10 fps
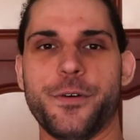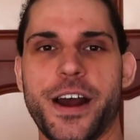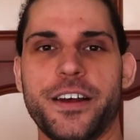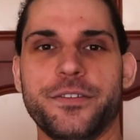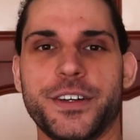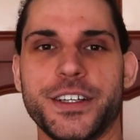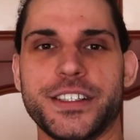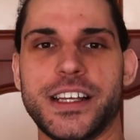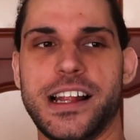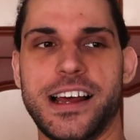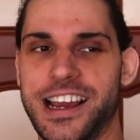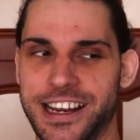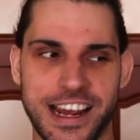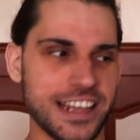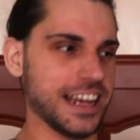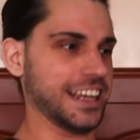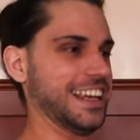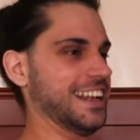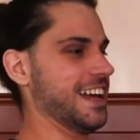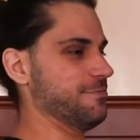Wyatt versus L A Knight, I
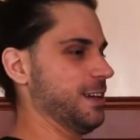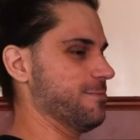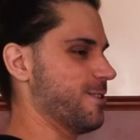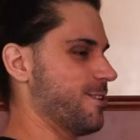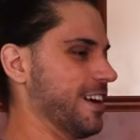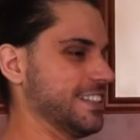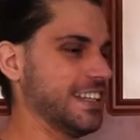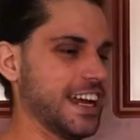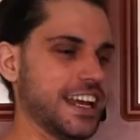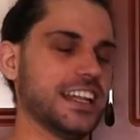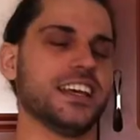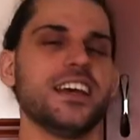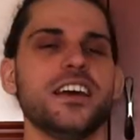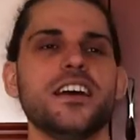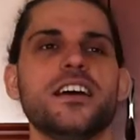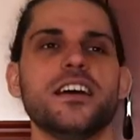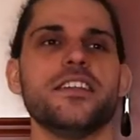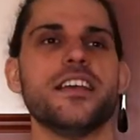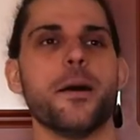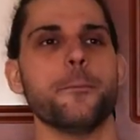cannot be more excited.
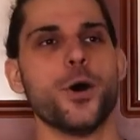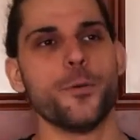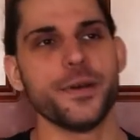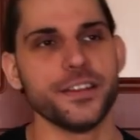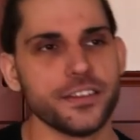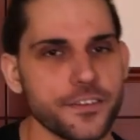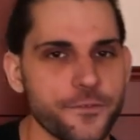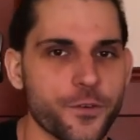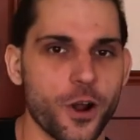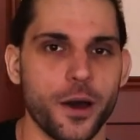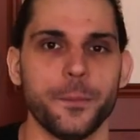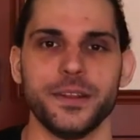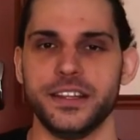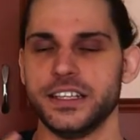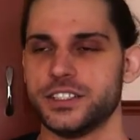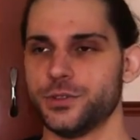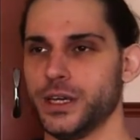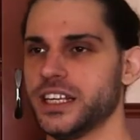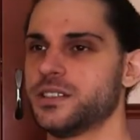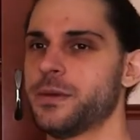The moment from this
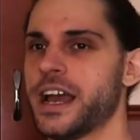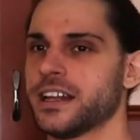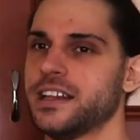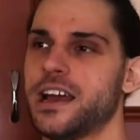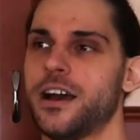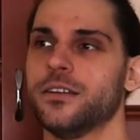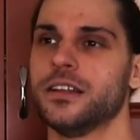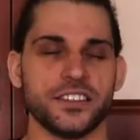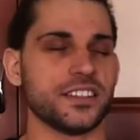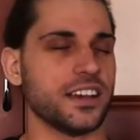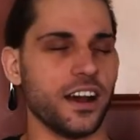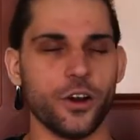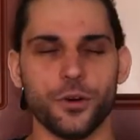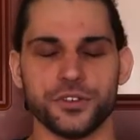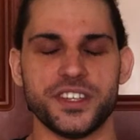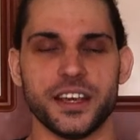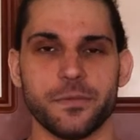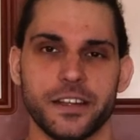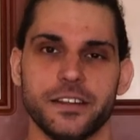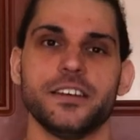week's SmackDown is a whole
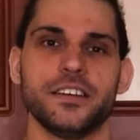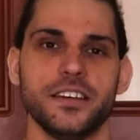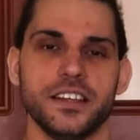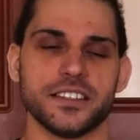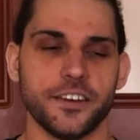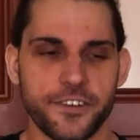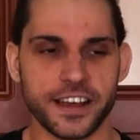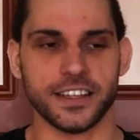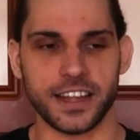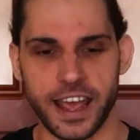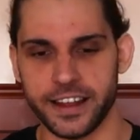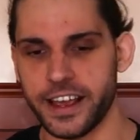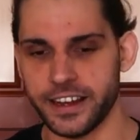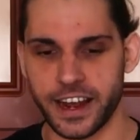segment. Is the fact that L A